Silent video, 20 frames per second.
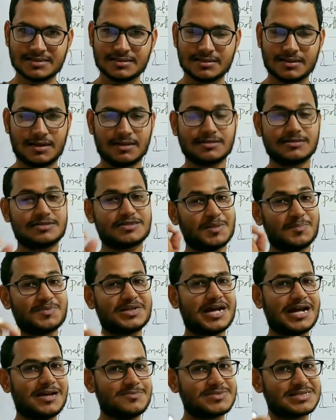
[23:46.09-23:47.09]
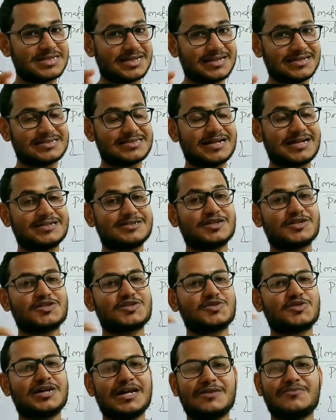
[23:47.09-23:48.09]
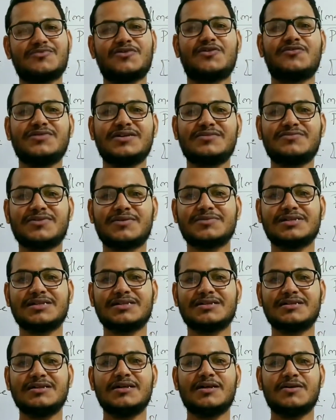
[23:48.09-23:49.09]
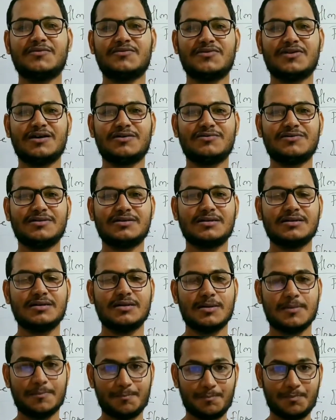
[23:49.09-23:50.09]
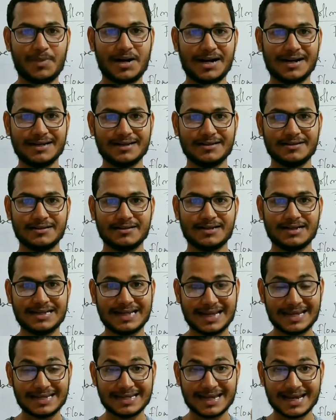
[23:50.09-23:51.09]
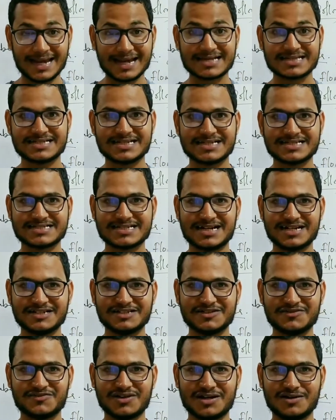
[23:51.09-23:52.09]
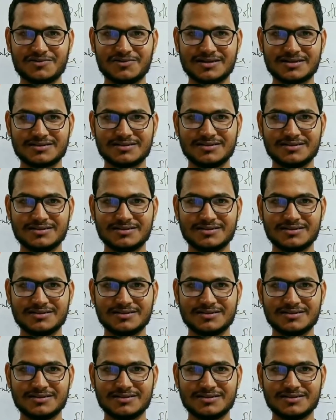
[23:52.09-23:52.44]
and sometimes insects also get profit from the flower by laying eggs inside the flower.